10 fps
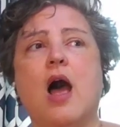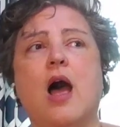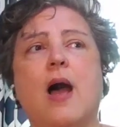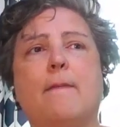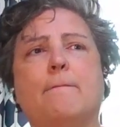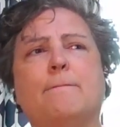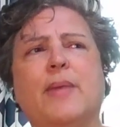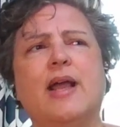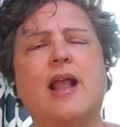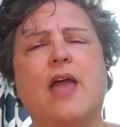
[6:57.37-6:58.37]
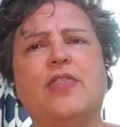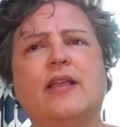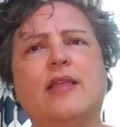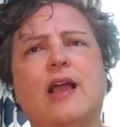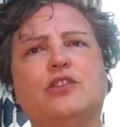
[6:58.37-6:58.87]
Um, but I
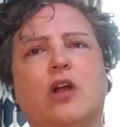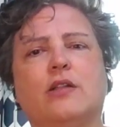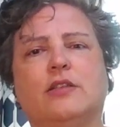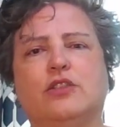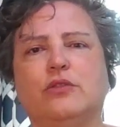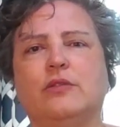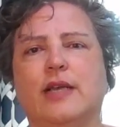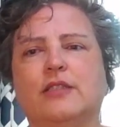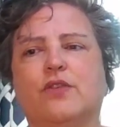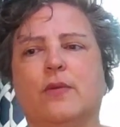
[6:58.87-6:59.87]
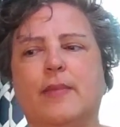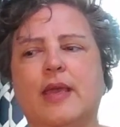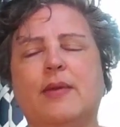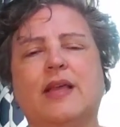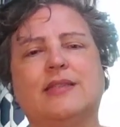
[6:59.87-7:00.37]
think that shawl is too dense for
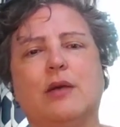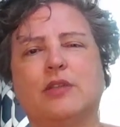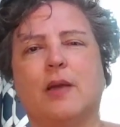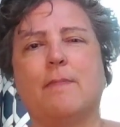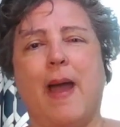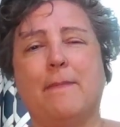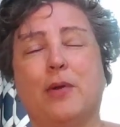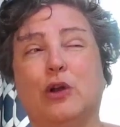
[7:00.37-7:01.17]
me because that was on my